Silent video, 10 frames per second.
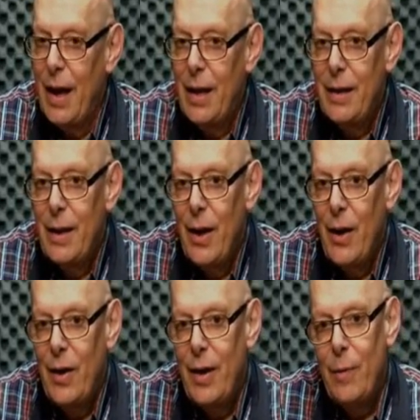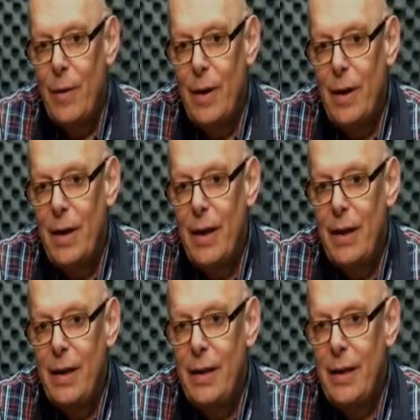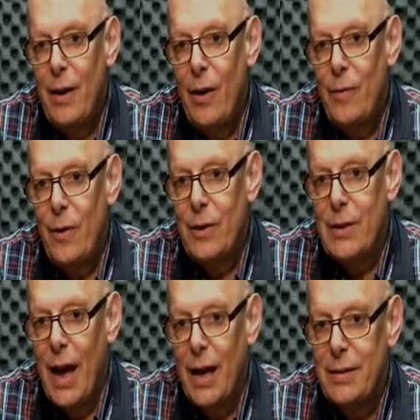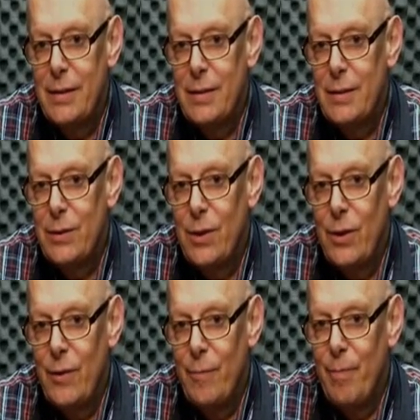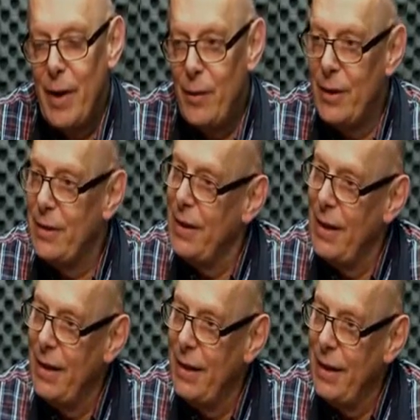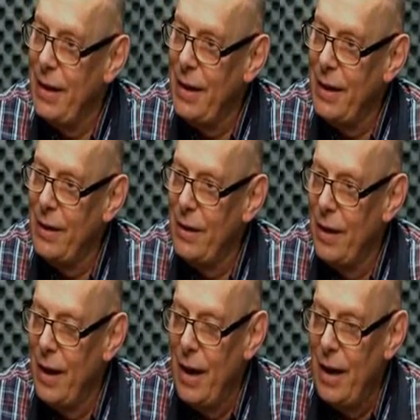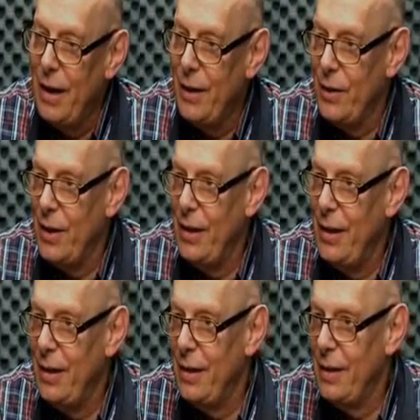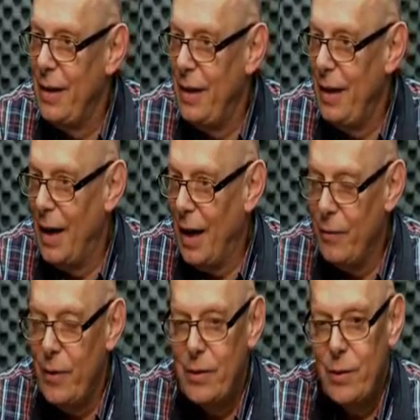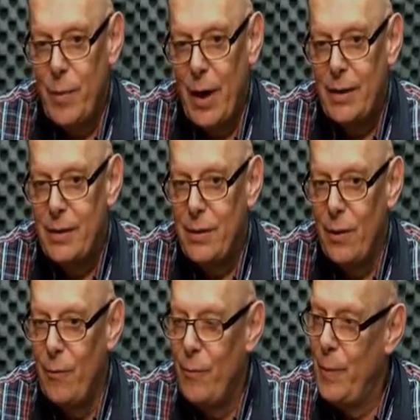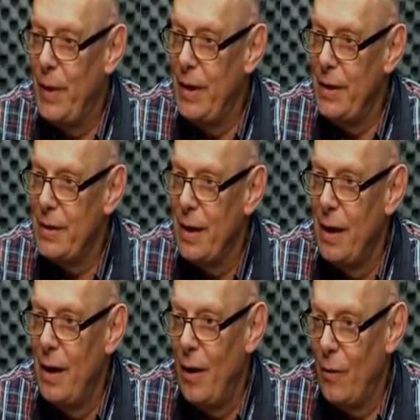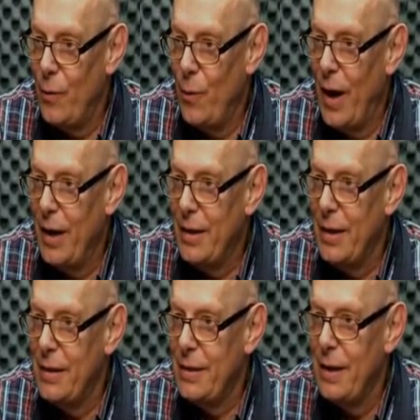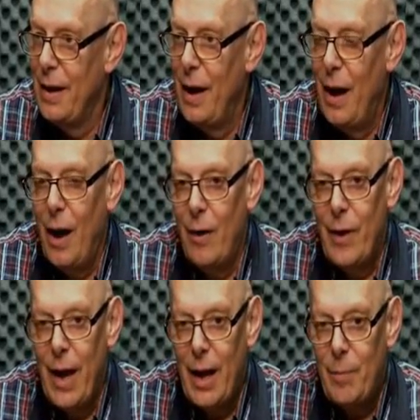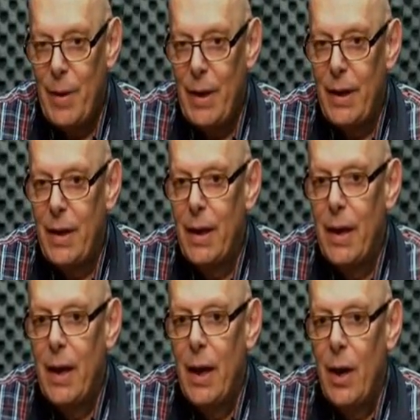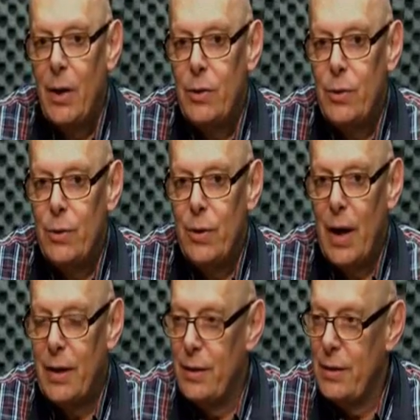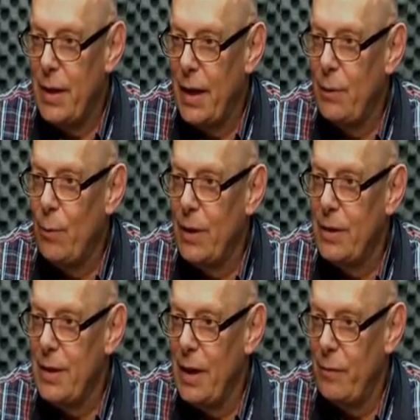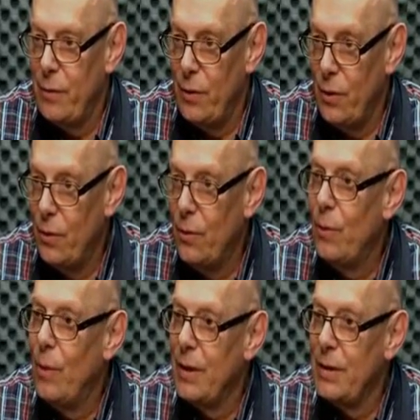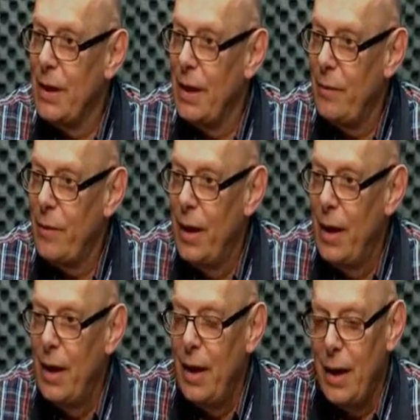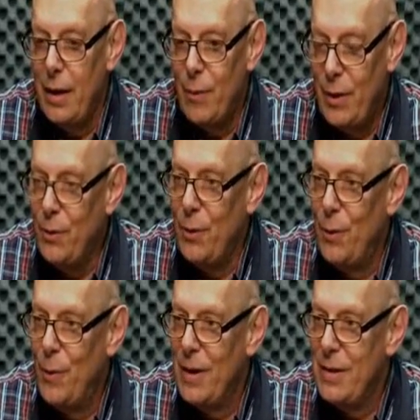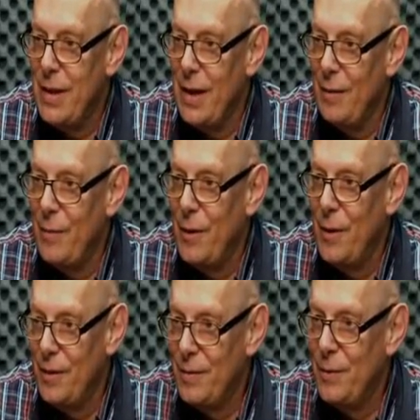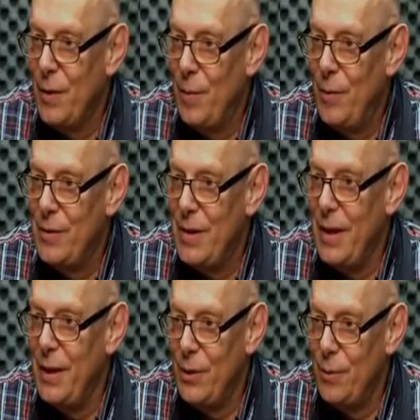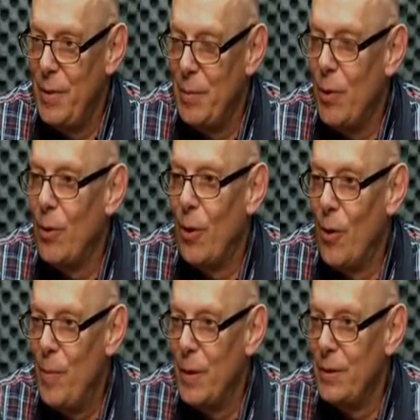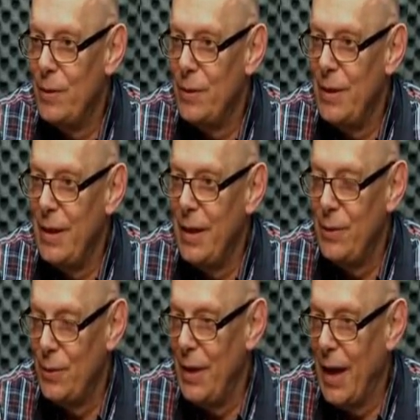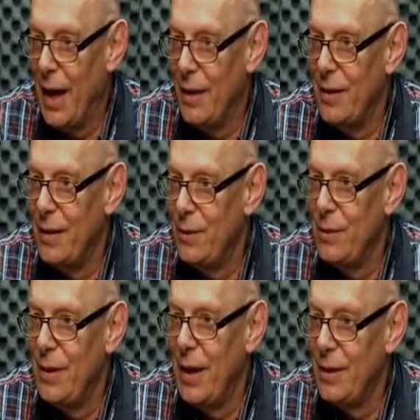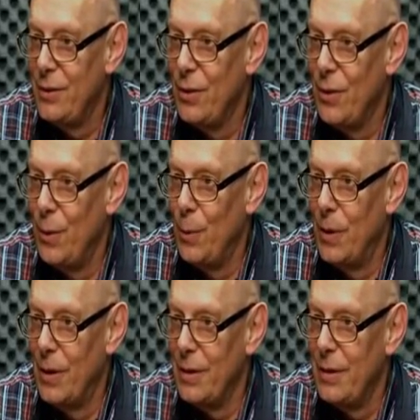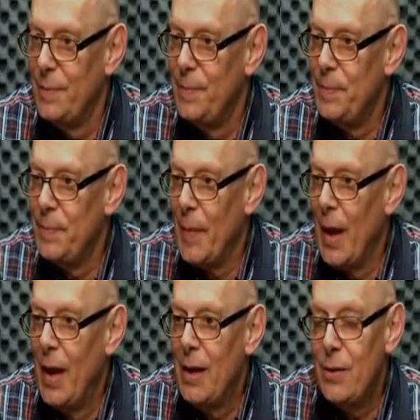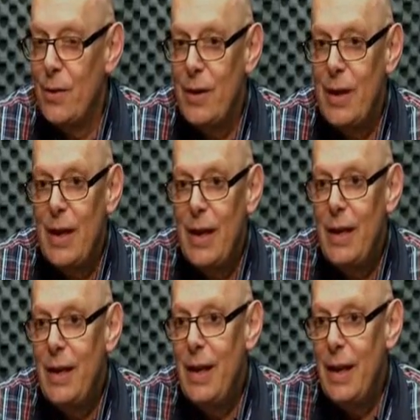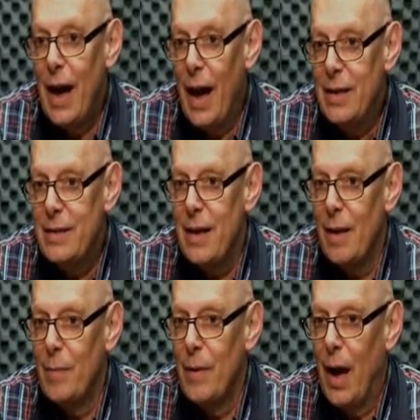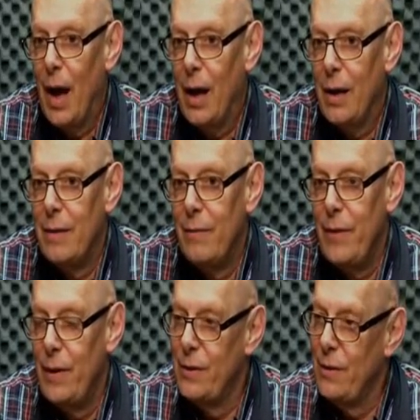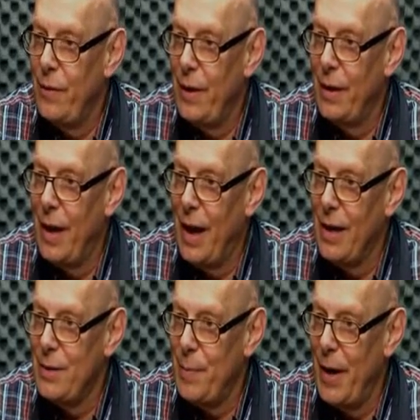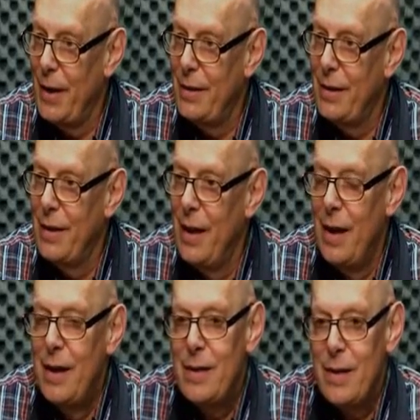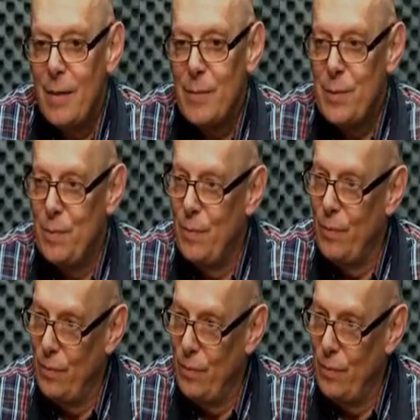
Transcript: and uh, it will it of course, had sort of merit in the uh, in the daily, daily life. It's a practice of peace, of quietness, of helping uh, to understand oneself, know oneself, and when you know oneself, obviously you'll be more open to the to the other to the external world. So it, it has some uh, philosophical aspect, some